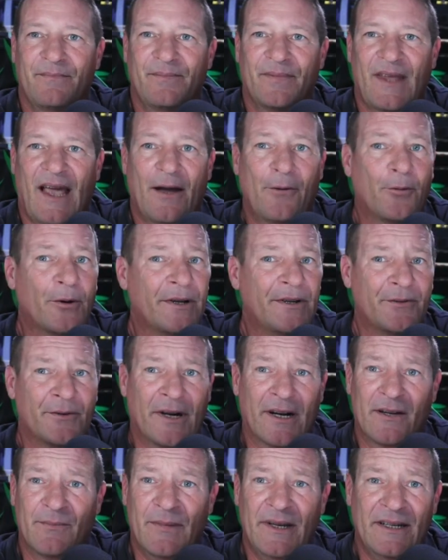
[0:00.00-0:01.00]
i wouldn't
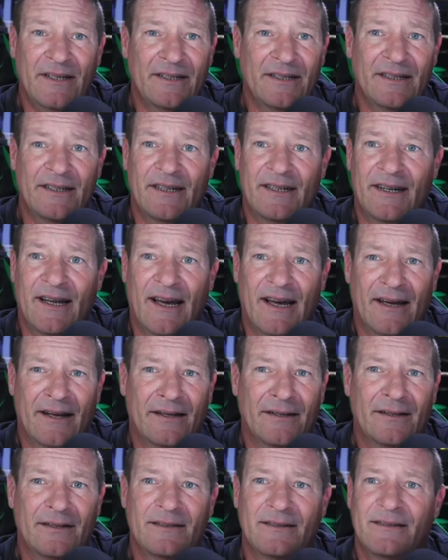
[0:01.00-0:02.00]
recommend getting a
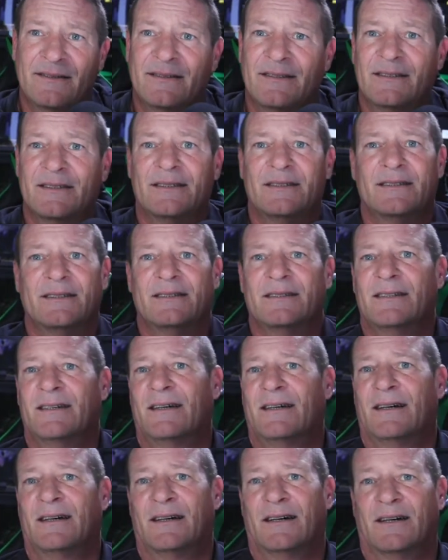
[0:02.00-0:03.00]
nile
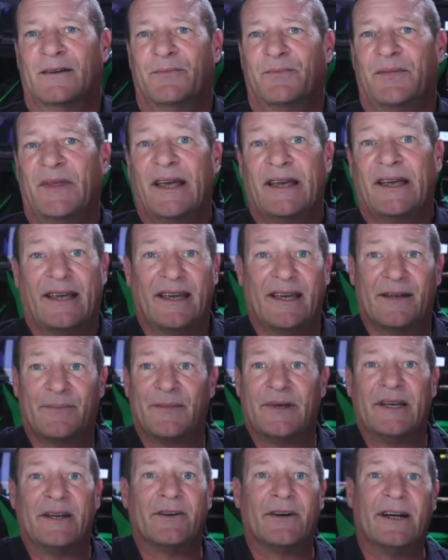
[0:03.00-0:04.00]
um, they can
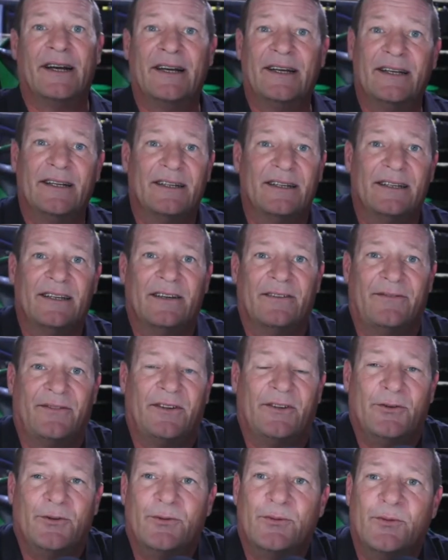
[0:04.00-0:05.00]
be great if
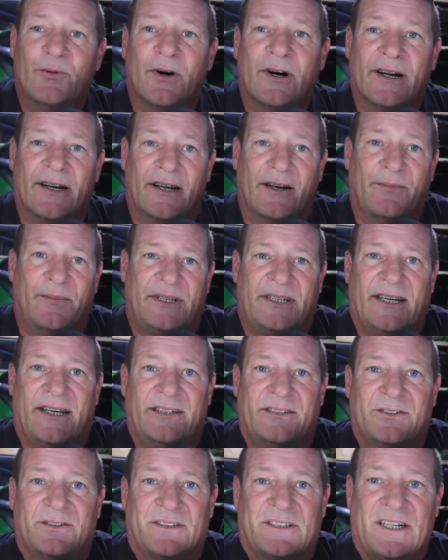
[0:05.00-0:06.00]
you want a
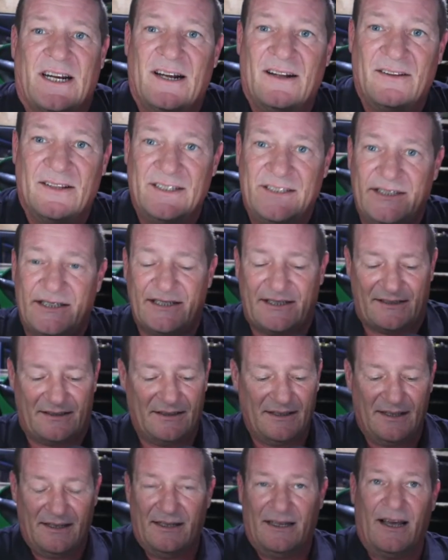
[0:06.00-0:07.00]
potential challenge
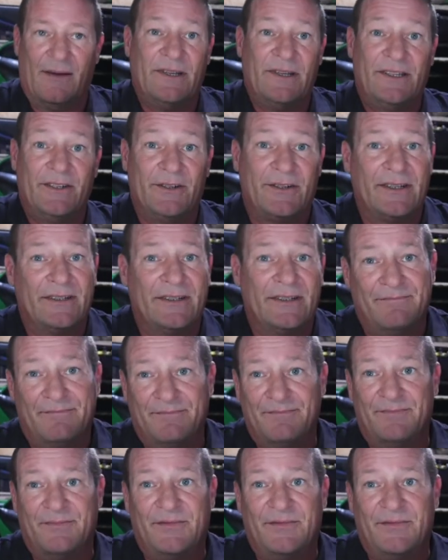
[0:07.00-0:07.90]
i mean you can